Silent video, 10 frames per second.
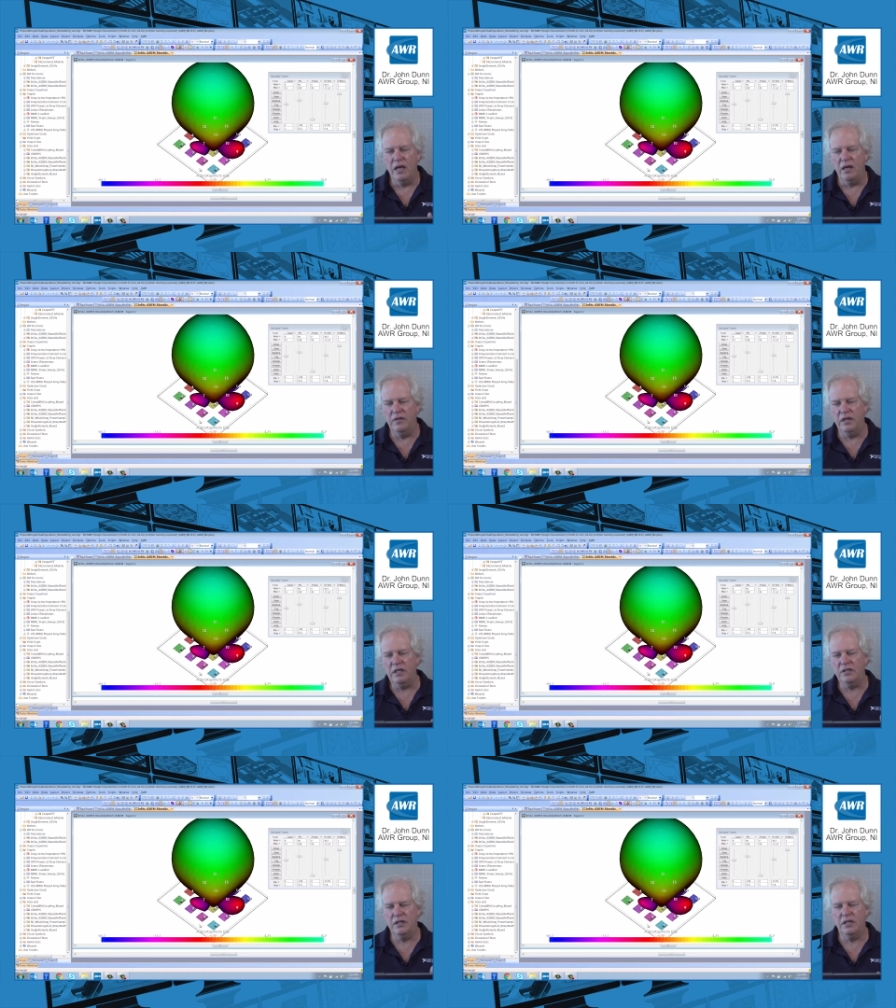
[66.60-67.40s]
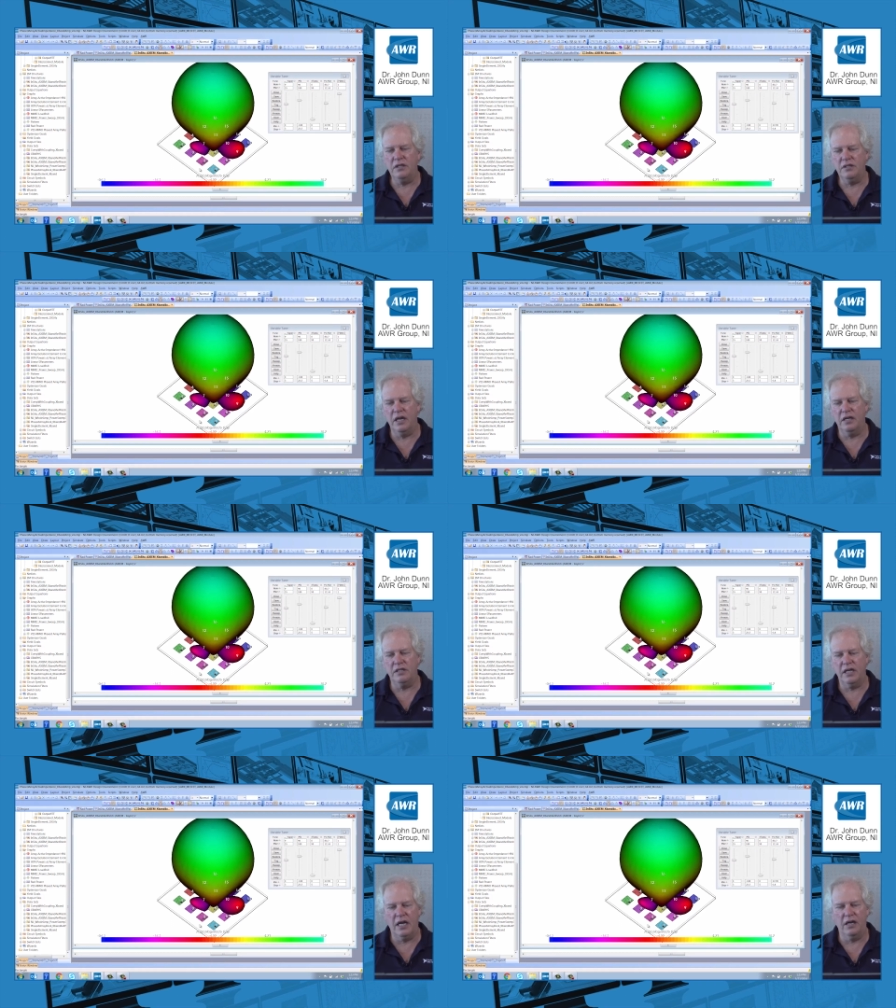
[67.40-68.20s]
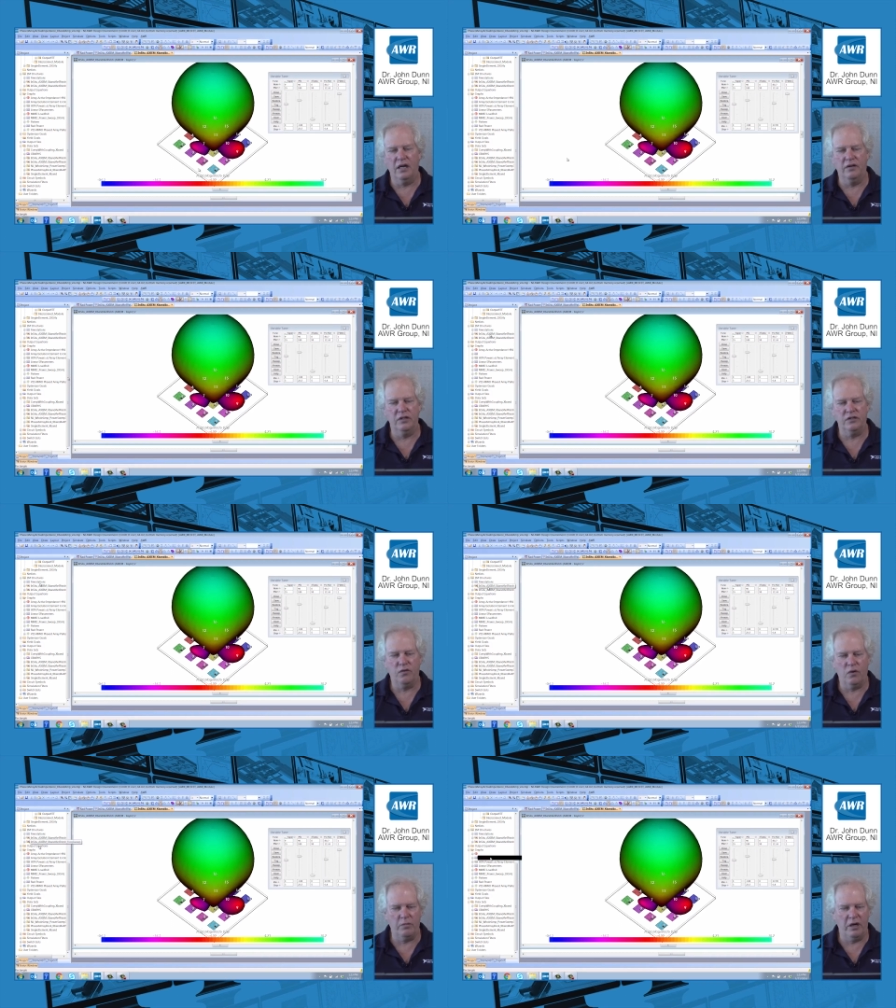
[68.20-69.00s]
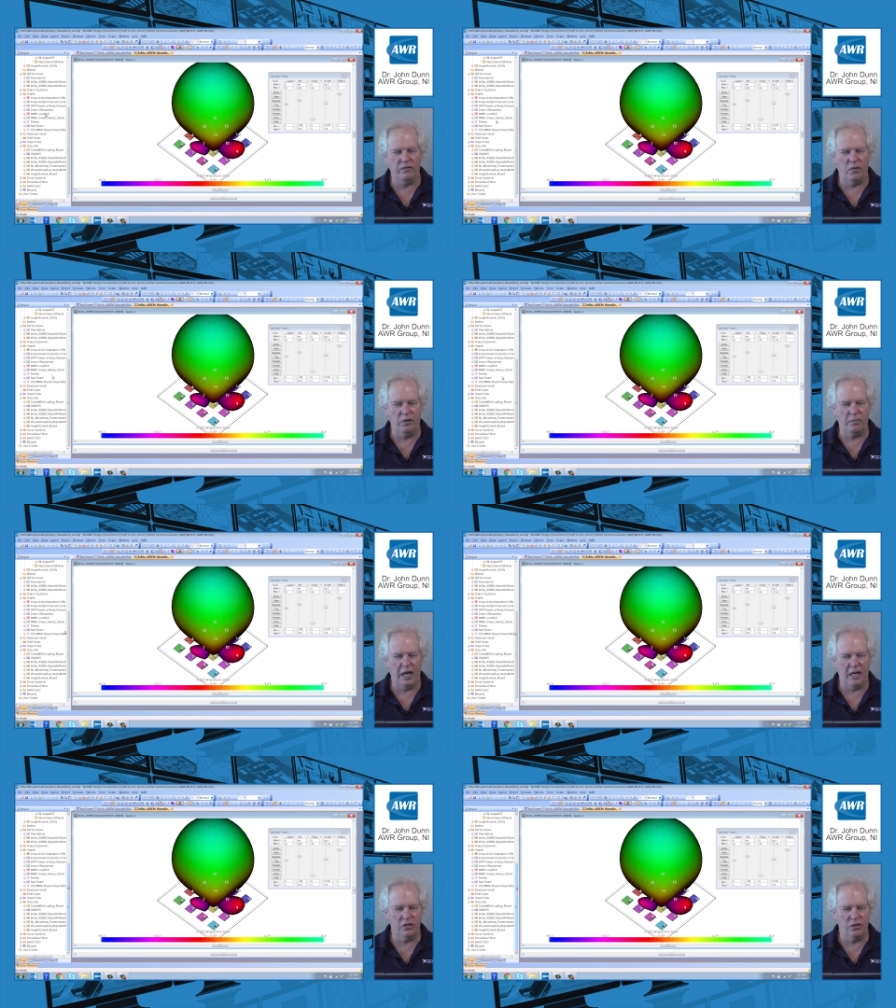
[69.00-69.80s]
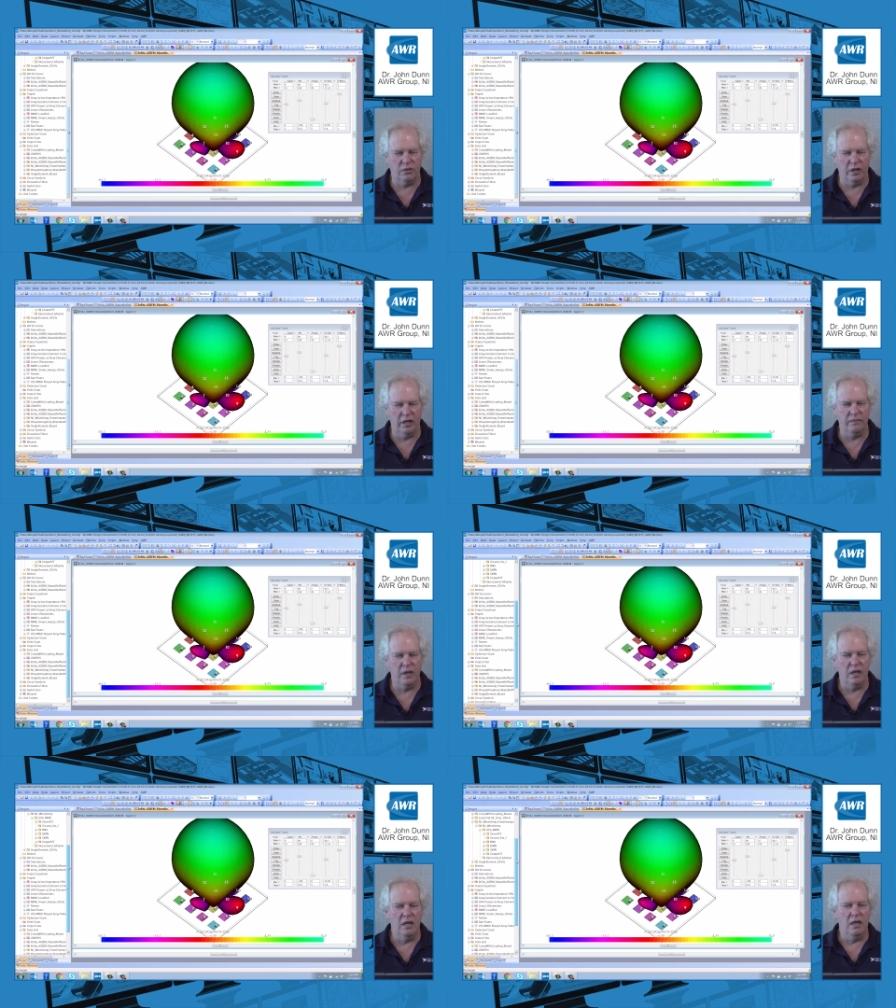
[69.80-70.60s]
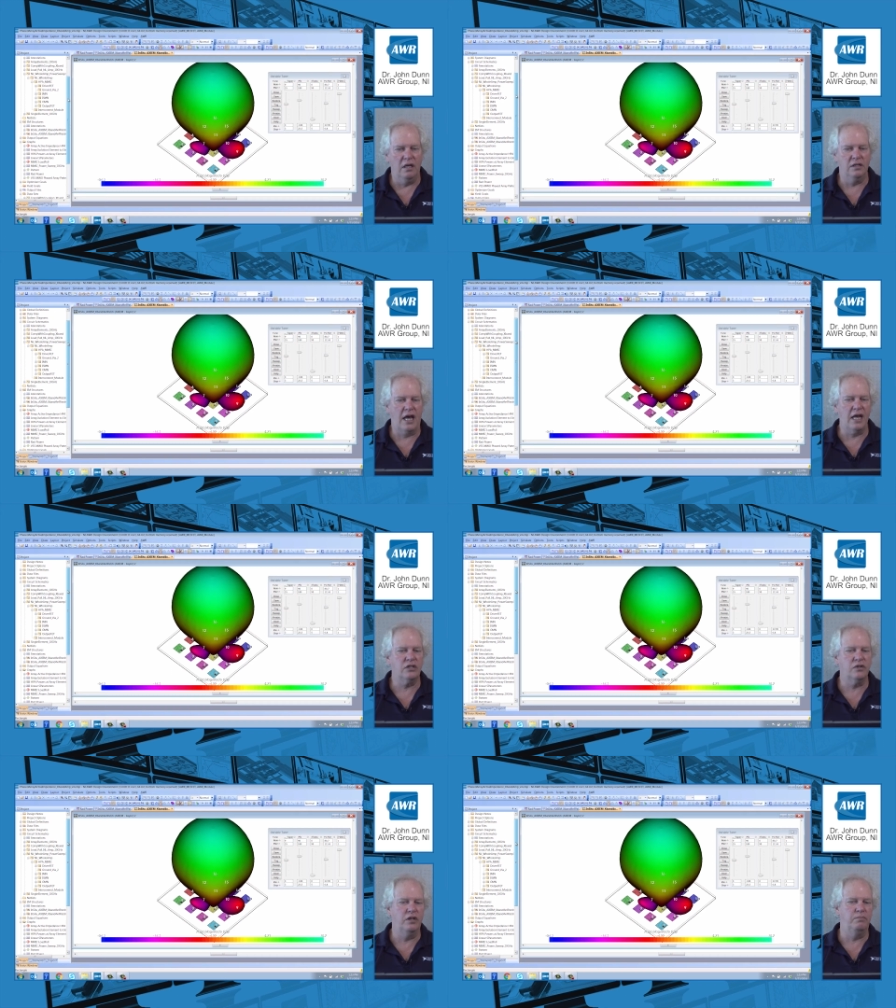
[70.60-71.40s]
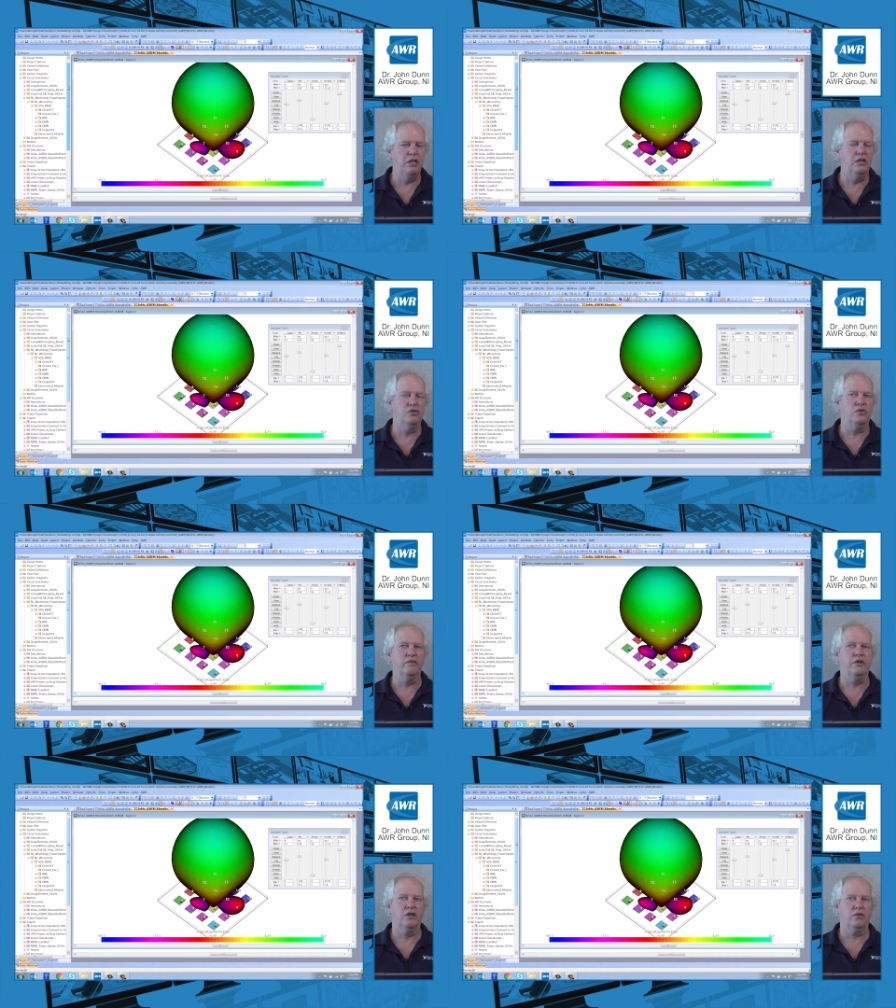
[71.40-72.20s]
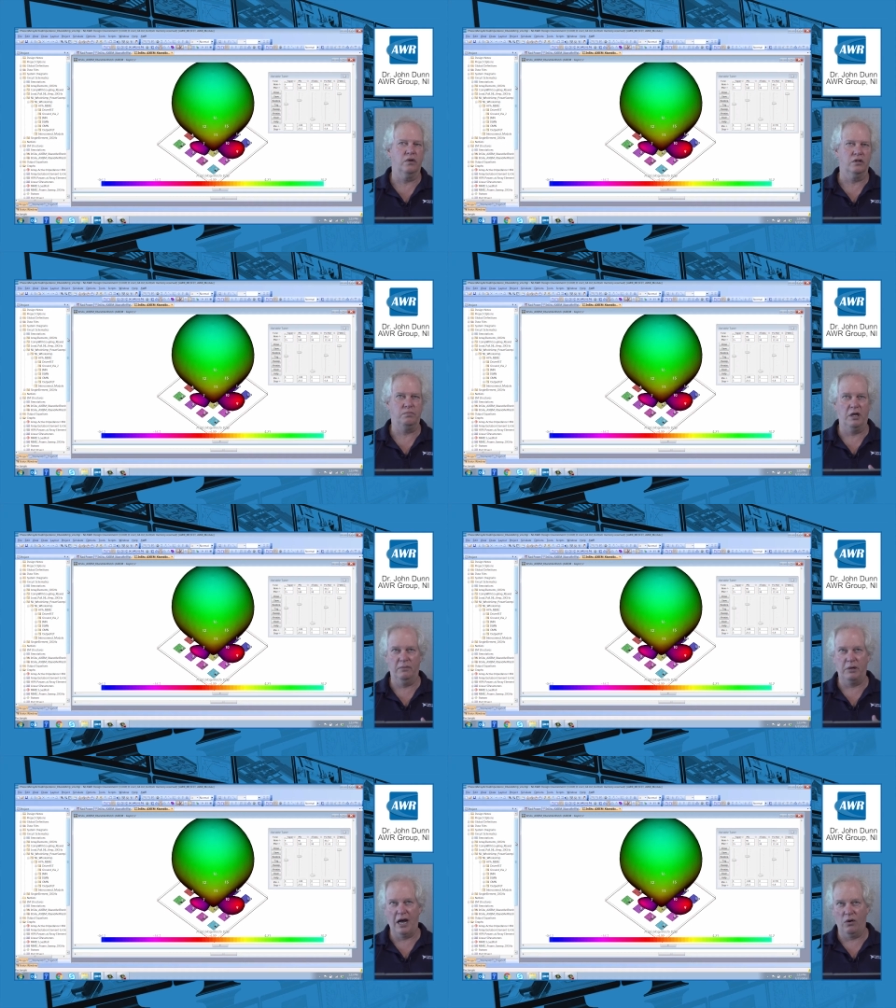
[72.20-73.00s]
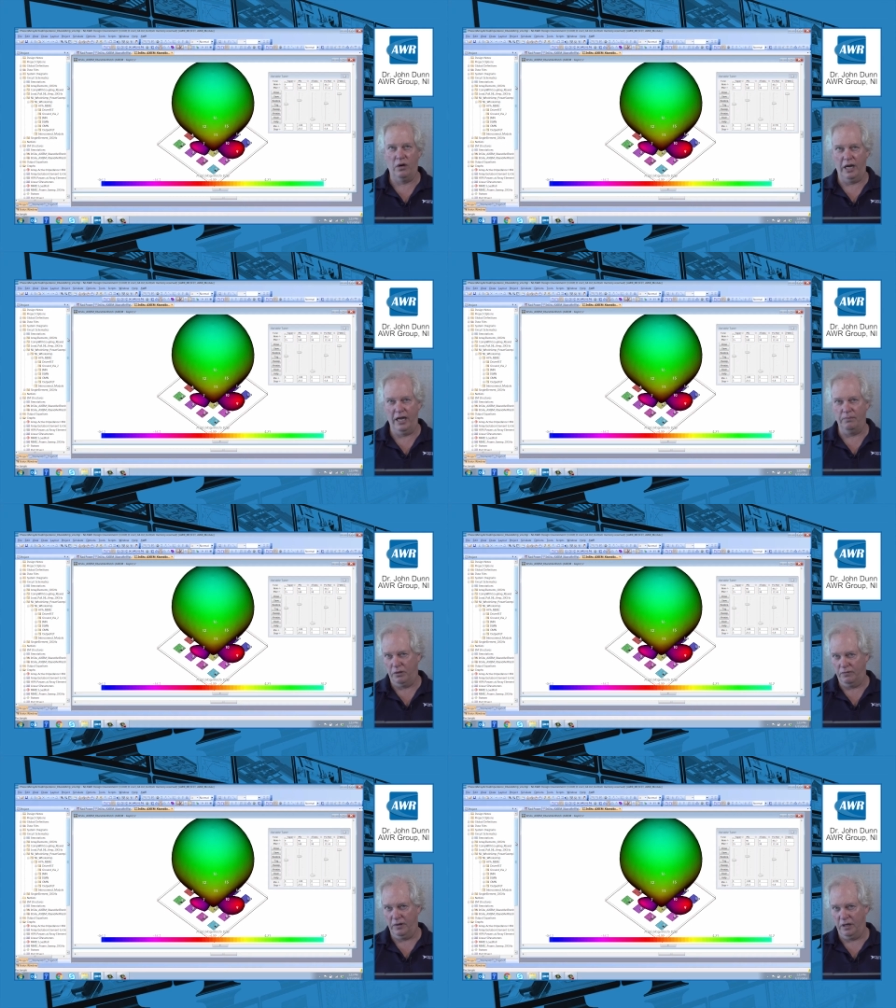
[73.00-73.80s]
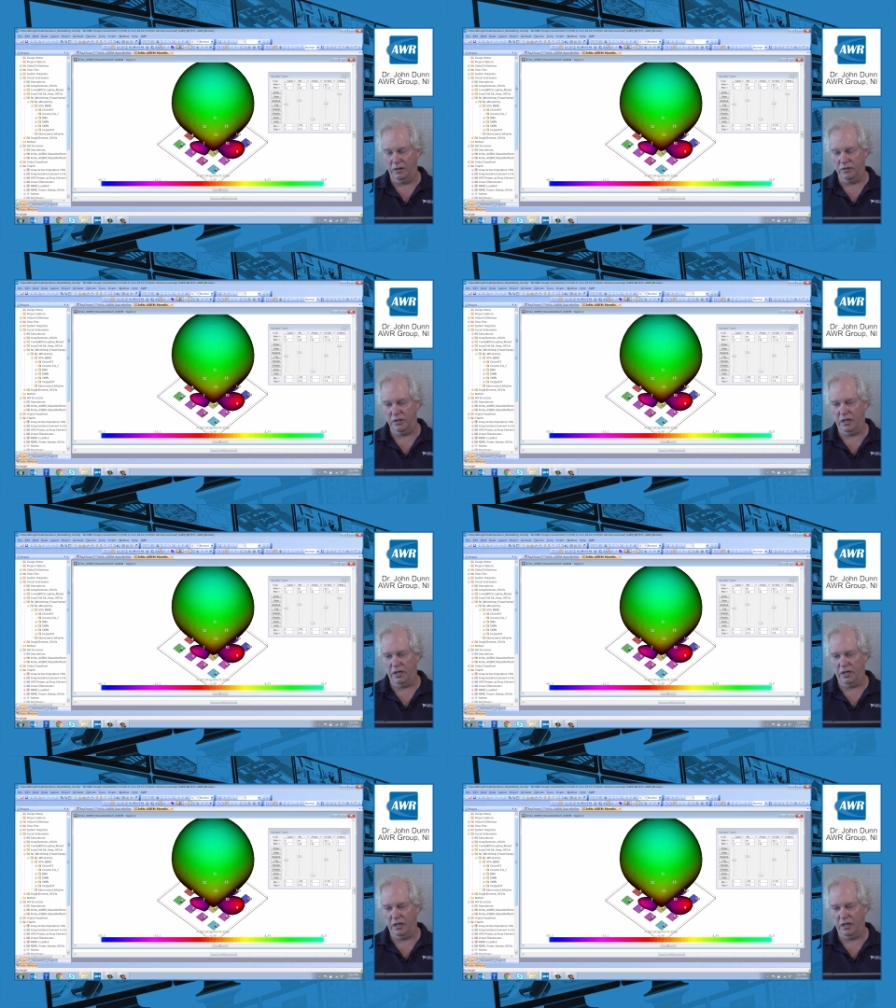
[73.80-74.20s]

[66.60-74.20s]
this this antenna, this 4x4 patch array, is actually being driven, of course, by power amplifiers.